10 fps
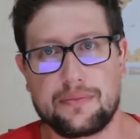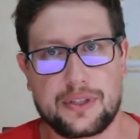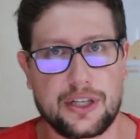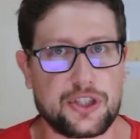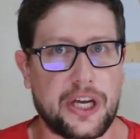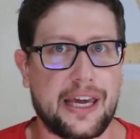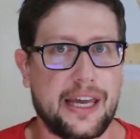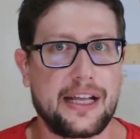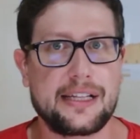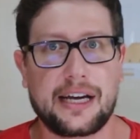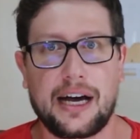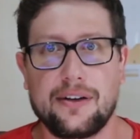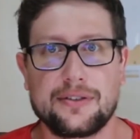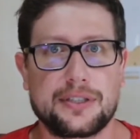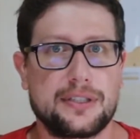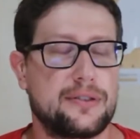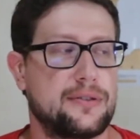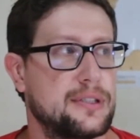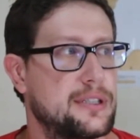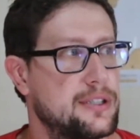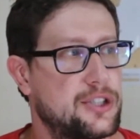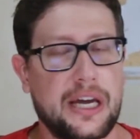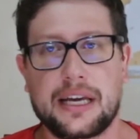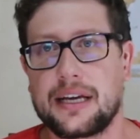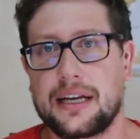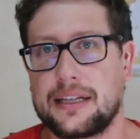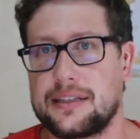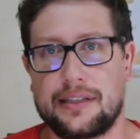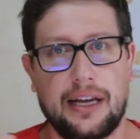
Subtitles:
the check-in counter or the check-in